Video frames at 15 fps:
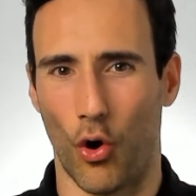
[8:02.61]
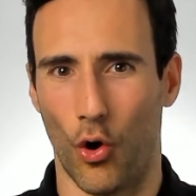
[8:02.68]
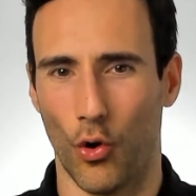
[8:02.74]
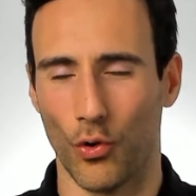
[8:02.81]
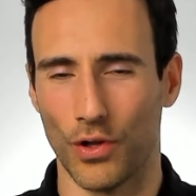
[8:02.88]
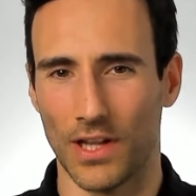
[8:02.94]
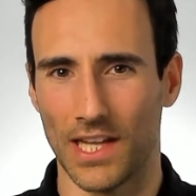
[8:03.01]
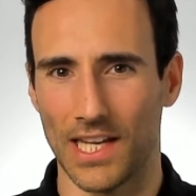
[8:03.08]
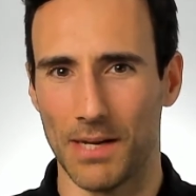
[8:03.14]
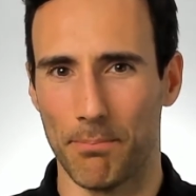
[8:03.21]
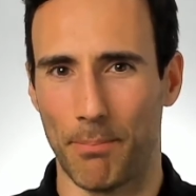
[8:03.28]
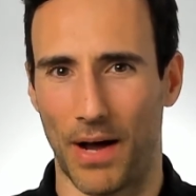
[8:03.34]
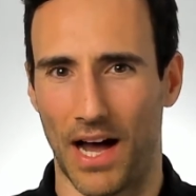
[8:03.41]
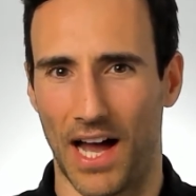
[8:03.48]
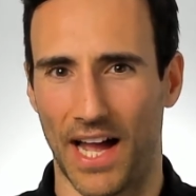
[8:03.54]
only
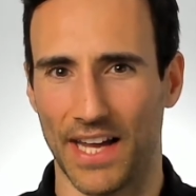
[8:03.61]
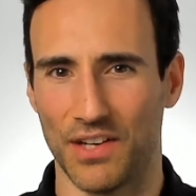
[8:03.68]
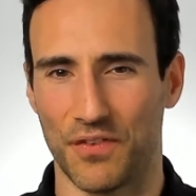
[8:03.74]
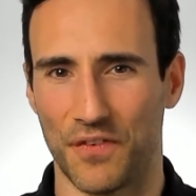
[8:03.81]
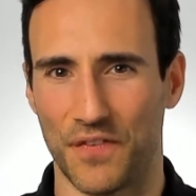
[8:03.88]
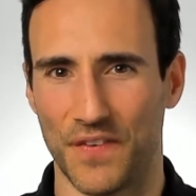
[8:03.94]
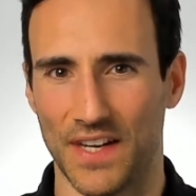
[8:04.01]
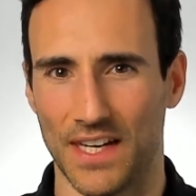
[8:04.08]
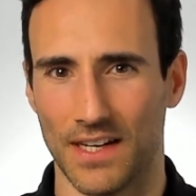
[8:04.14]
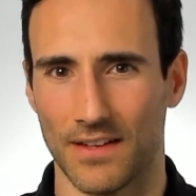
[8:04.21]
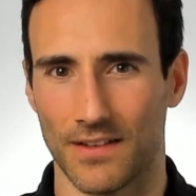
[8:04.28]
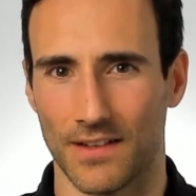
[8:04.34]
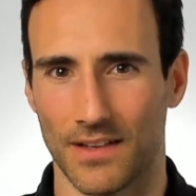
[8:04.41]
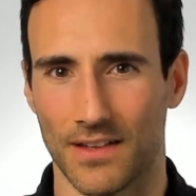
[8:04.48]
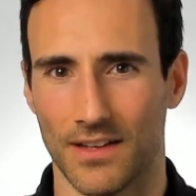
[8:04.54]
by
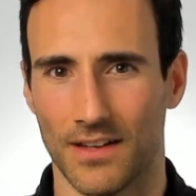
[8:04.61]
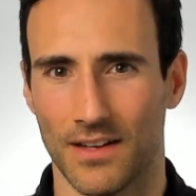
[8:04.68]
feel.